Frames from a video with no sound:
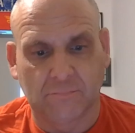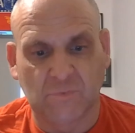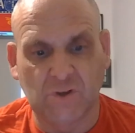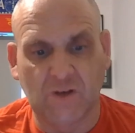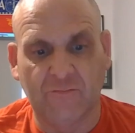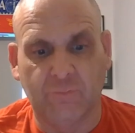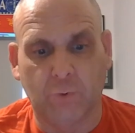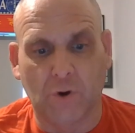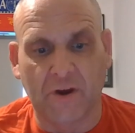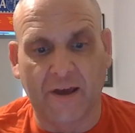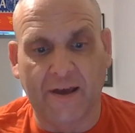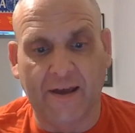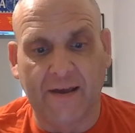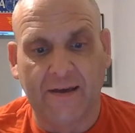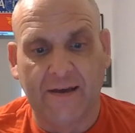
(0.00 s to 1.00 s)
You've won
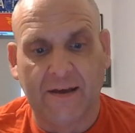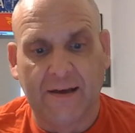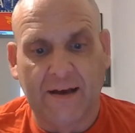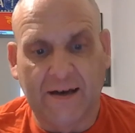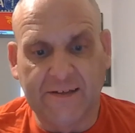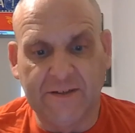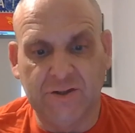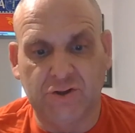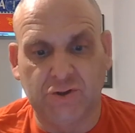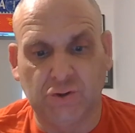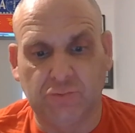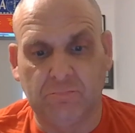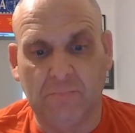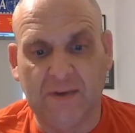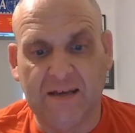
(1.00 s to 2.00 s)
it, and it
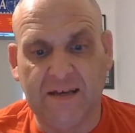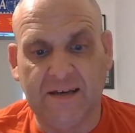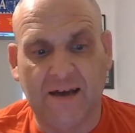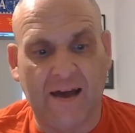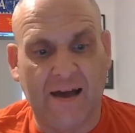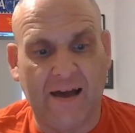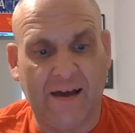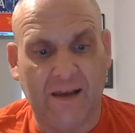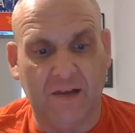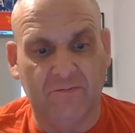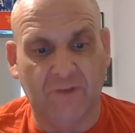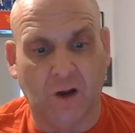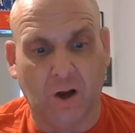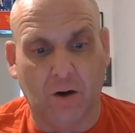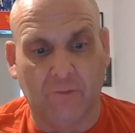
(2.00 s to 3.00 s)
should mean a hell of a
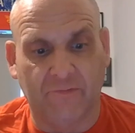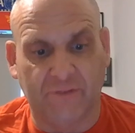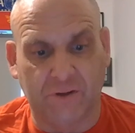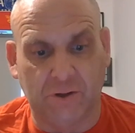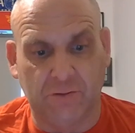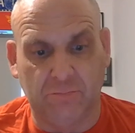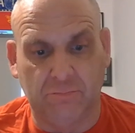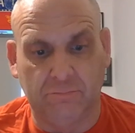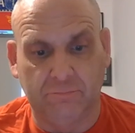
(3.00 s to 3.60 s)
lot for you.